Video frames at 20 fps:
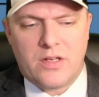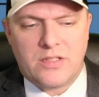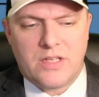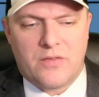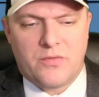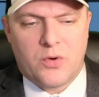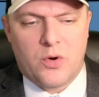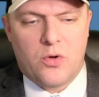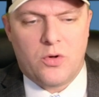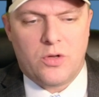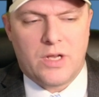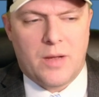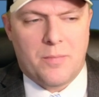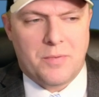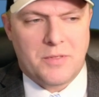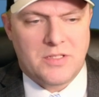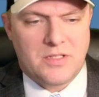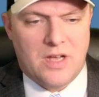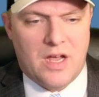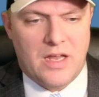after holding up
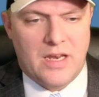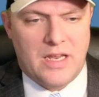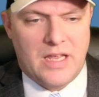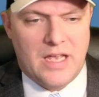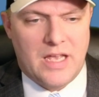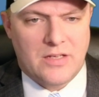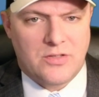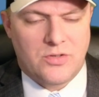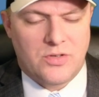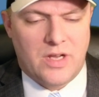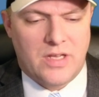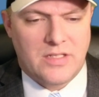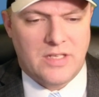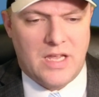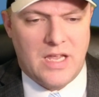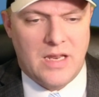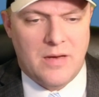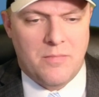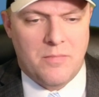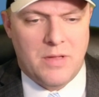a sign at yesterday's
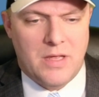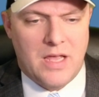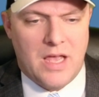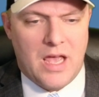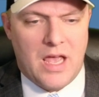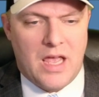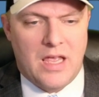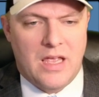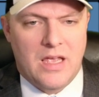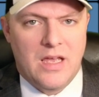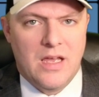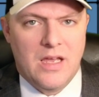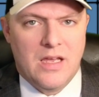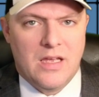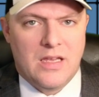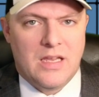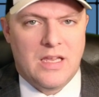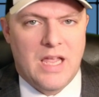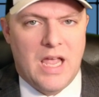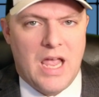NBA
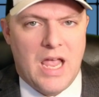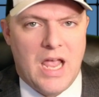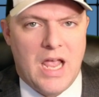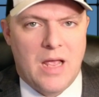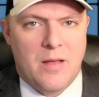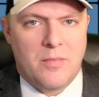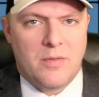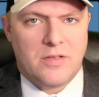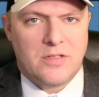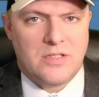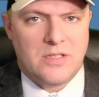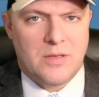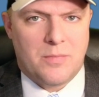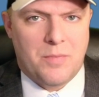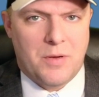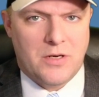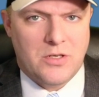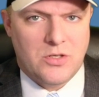game. This is a picture